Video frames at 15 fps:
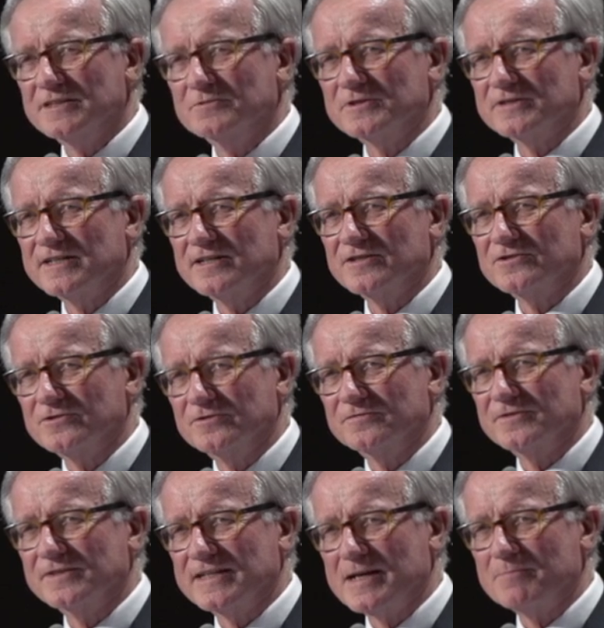He was counsel
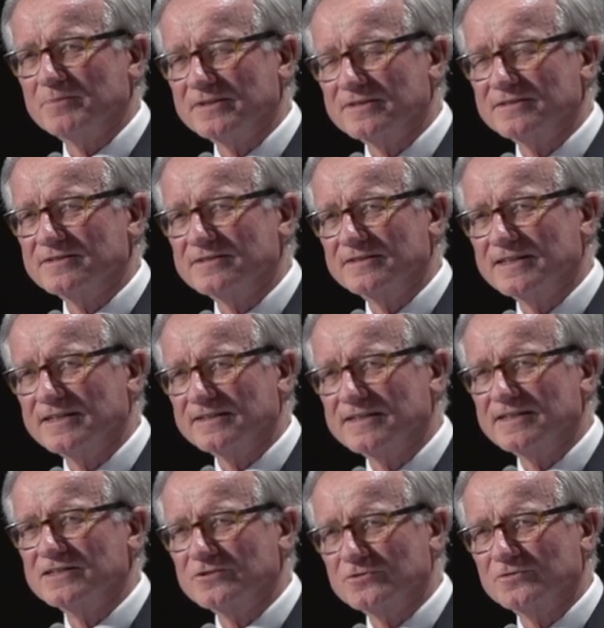for the applicants in that
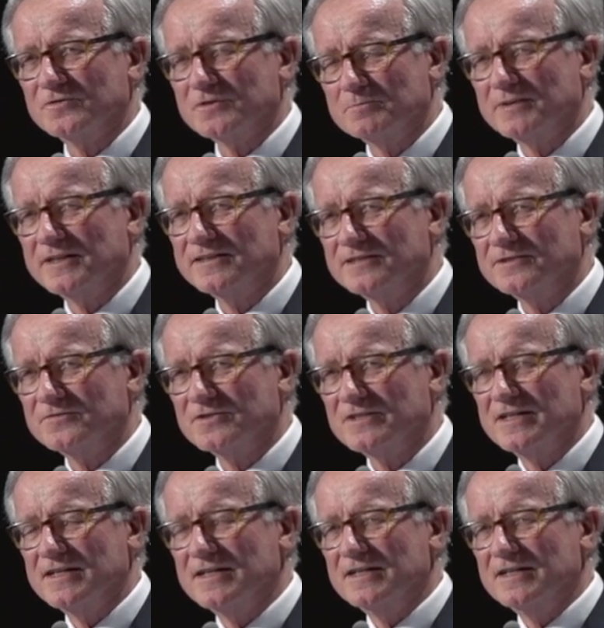case, or for the plaintiffs.